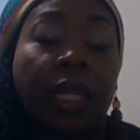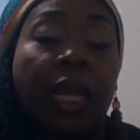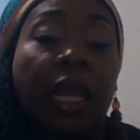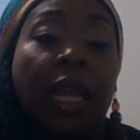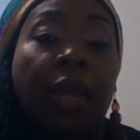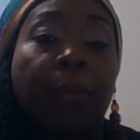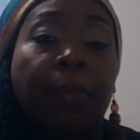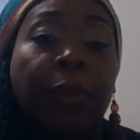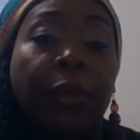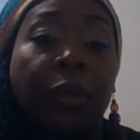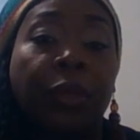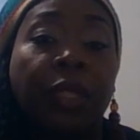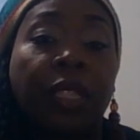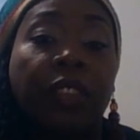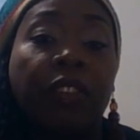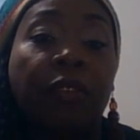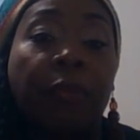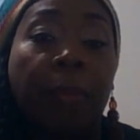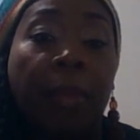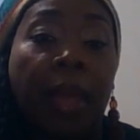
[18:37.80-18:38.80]

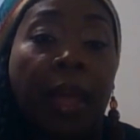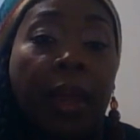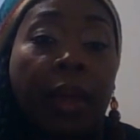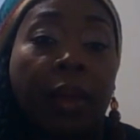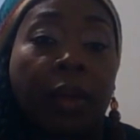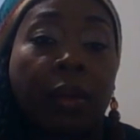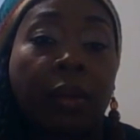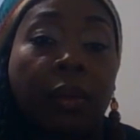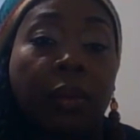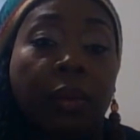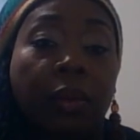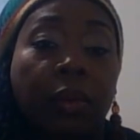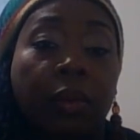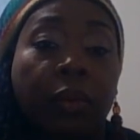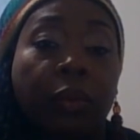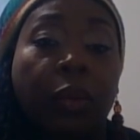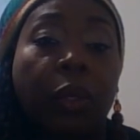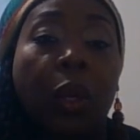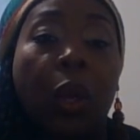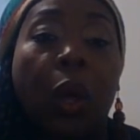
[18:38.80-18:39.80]
Abusive men
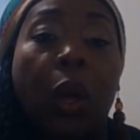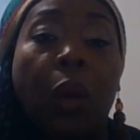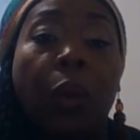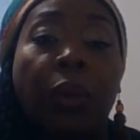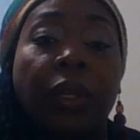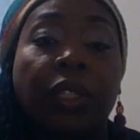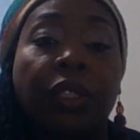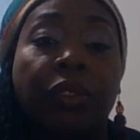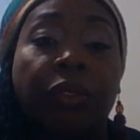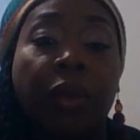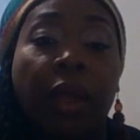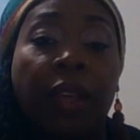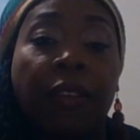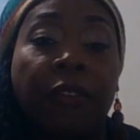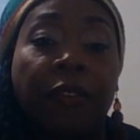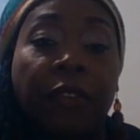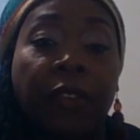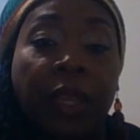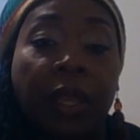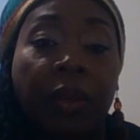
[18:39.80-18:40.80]
will always
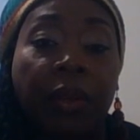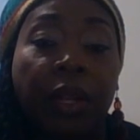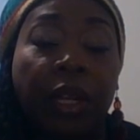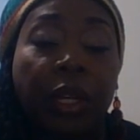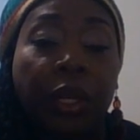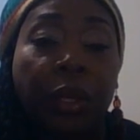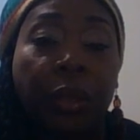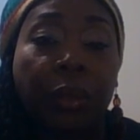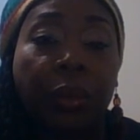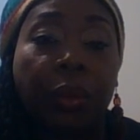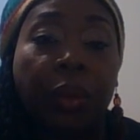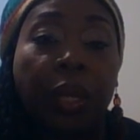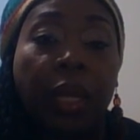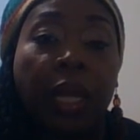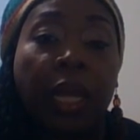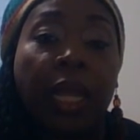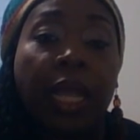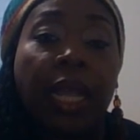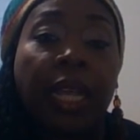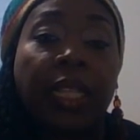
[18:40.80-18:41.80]
drive fear in you.
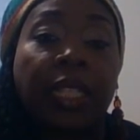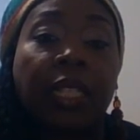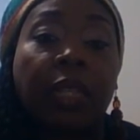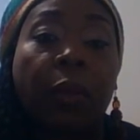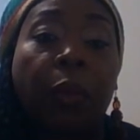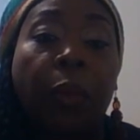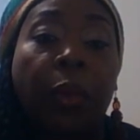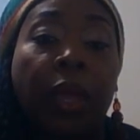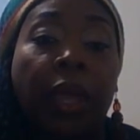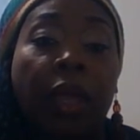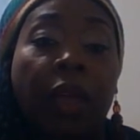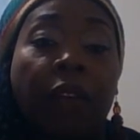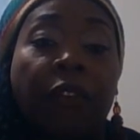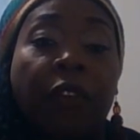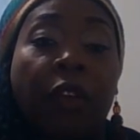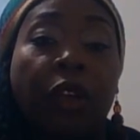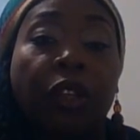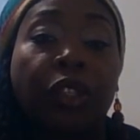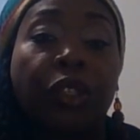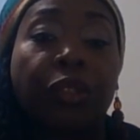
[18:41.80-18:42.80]
It's a way
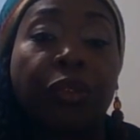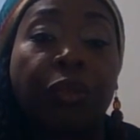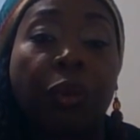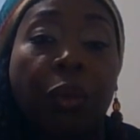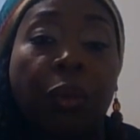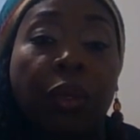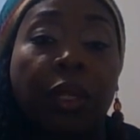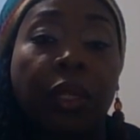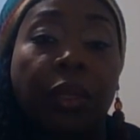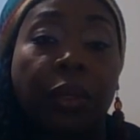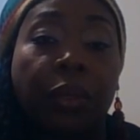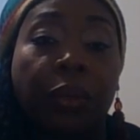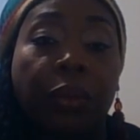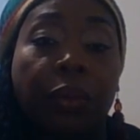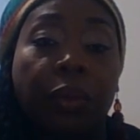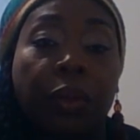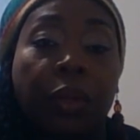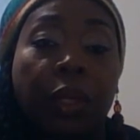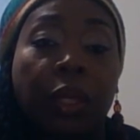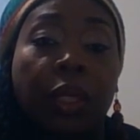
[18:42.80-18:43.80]
of controlling
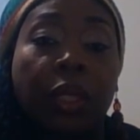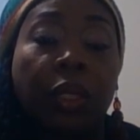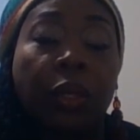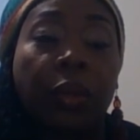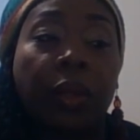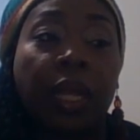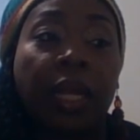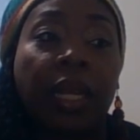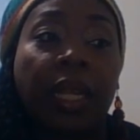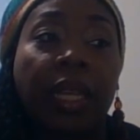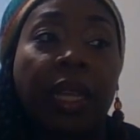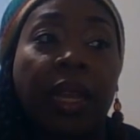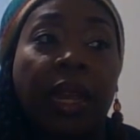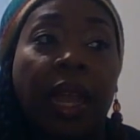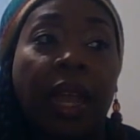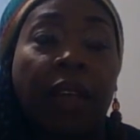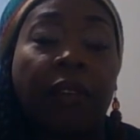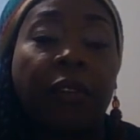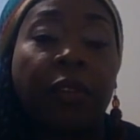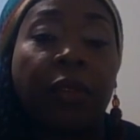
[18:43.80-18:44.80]
you so that they can
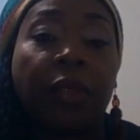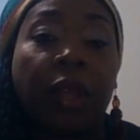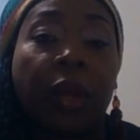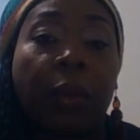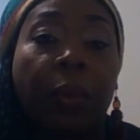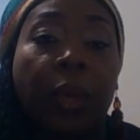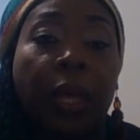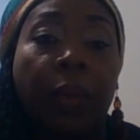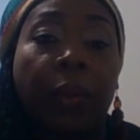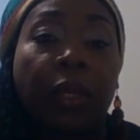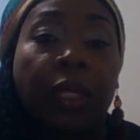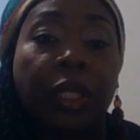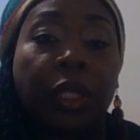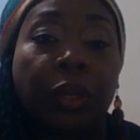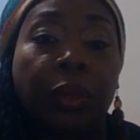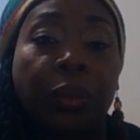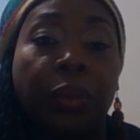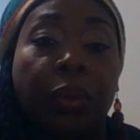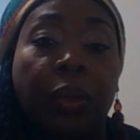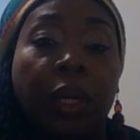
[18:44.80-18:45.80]
have their way with
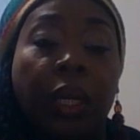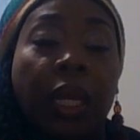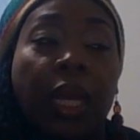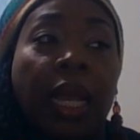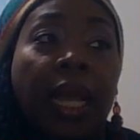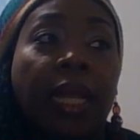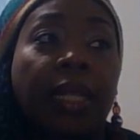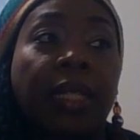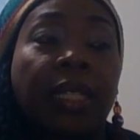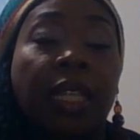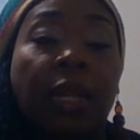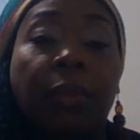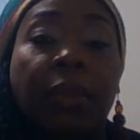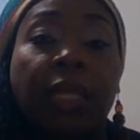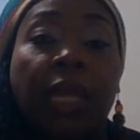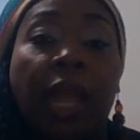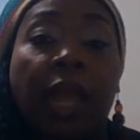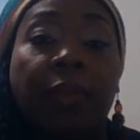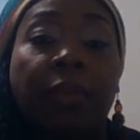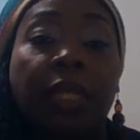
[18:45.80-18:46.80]
you. And
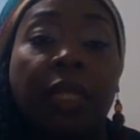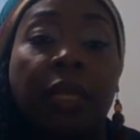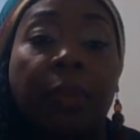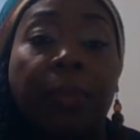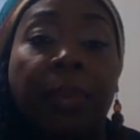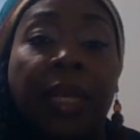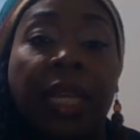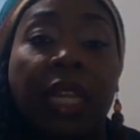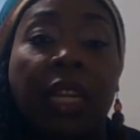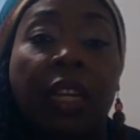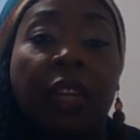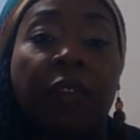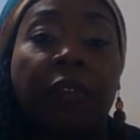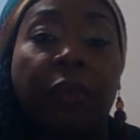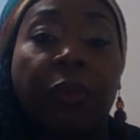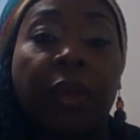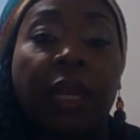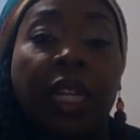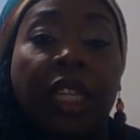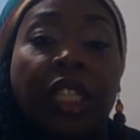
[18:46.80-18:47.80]
sometimes in the beginning of
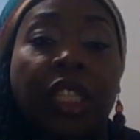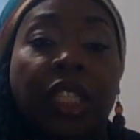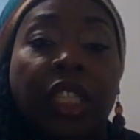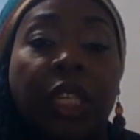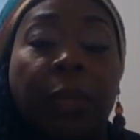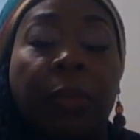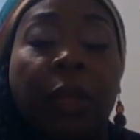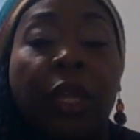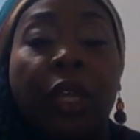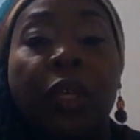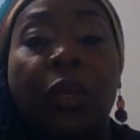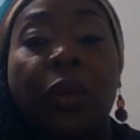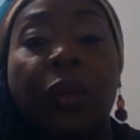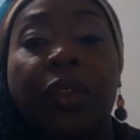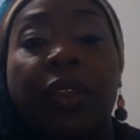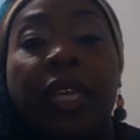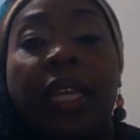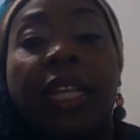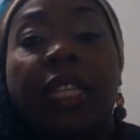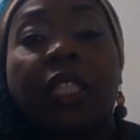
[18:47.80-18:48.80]
the relationship, you
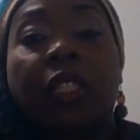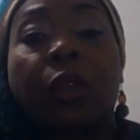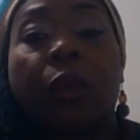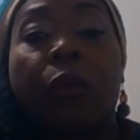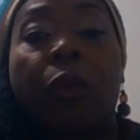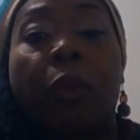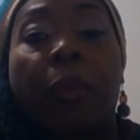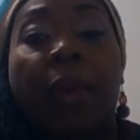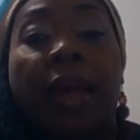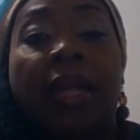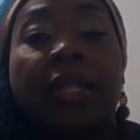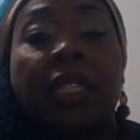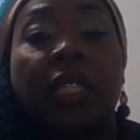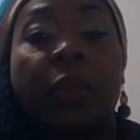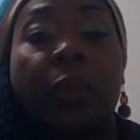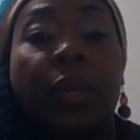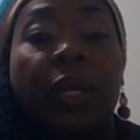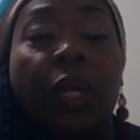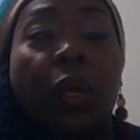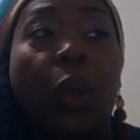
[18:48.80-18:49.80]
think it's so
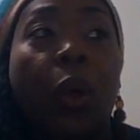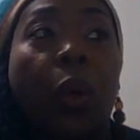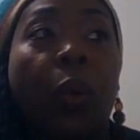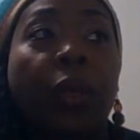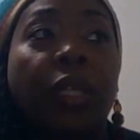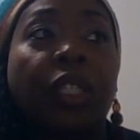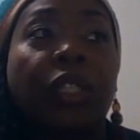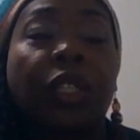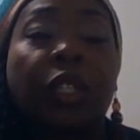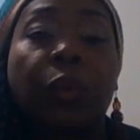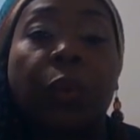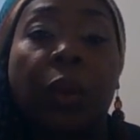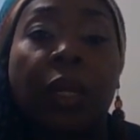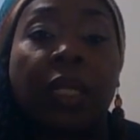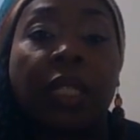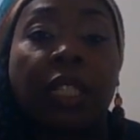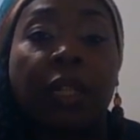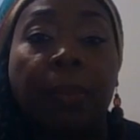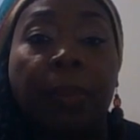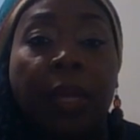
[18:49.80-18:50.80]
romantic when he always just
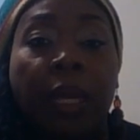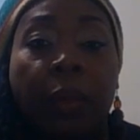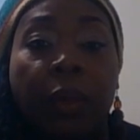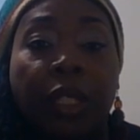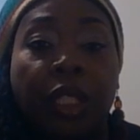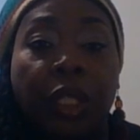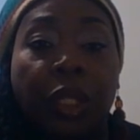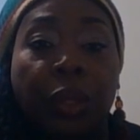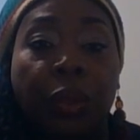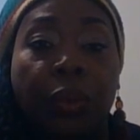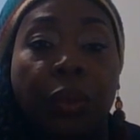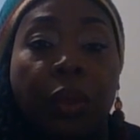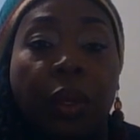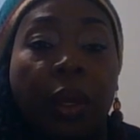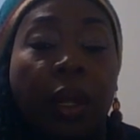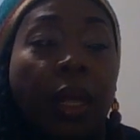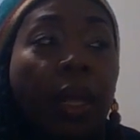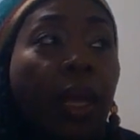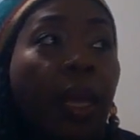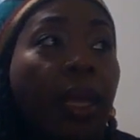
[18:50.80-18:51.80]
wants to be with you
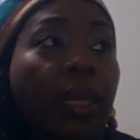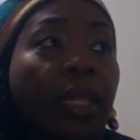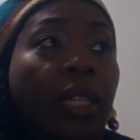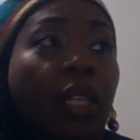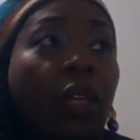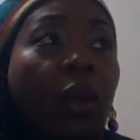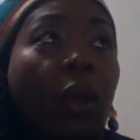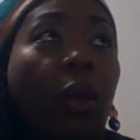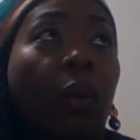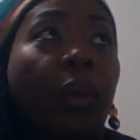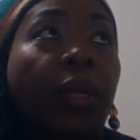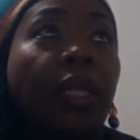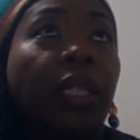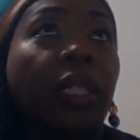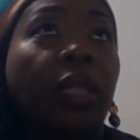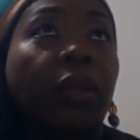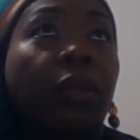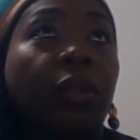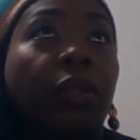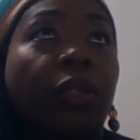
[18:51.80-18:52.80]
and he always,
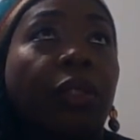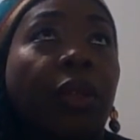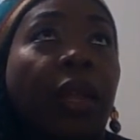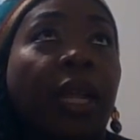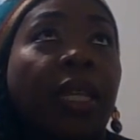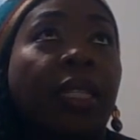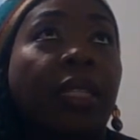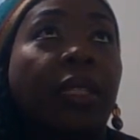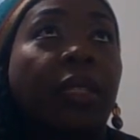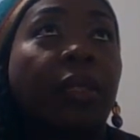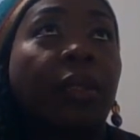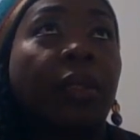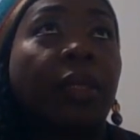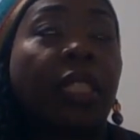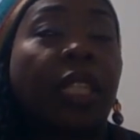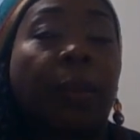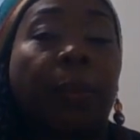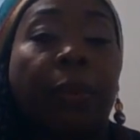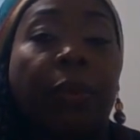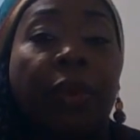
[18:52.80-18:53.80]
tries to
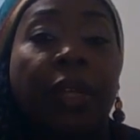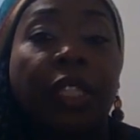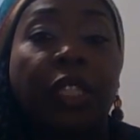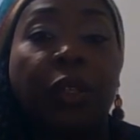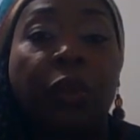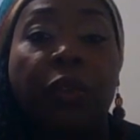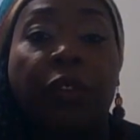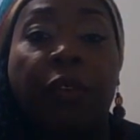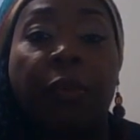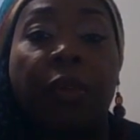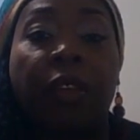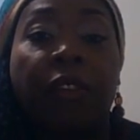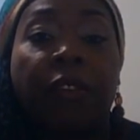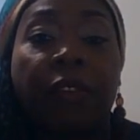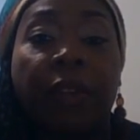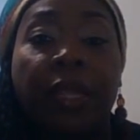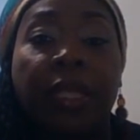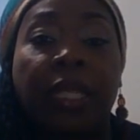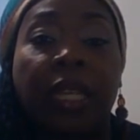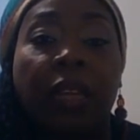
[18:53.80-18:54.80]
separate you from your
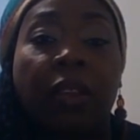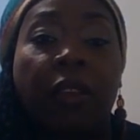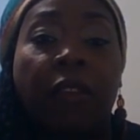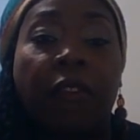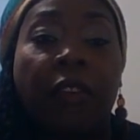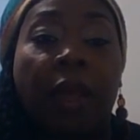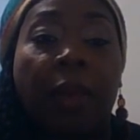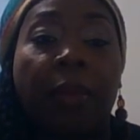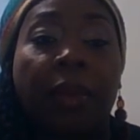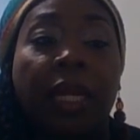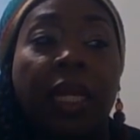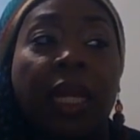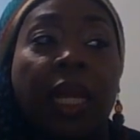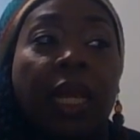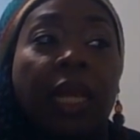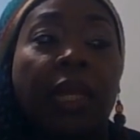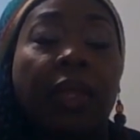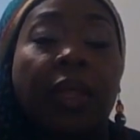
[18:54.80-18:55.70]
friends and your family.